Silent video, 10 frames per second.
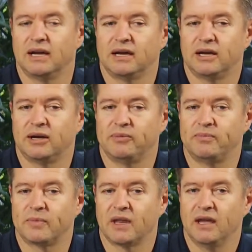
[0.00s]

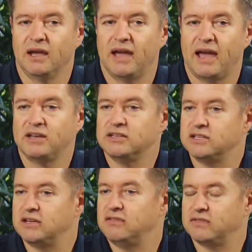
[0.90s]

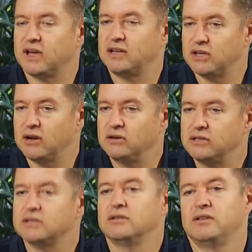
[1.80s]
And if they
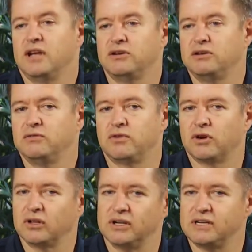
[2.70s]
don't, then you've
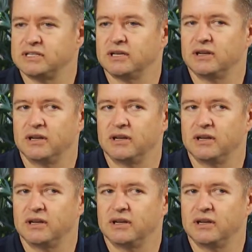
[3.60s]
got at least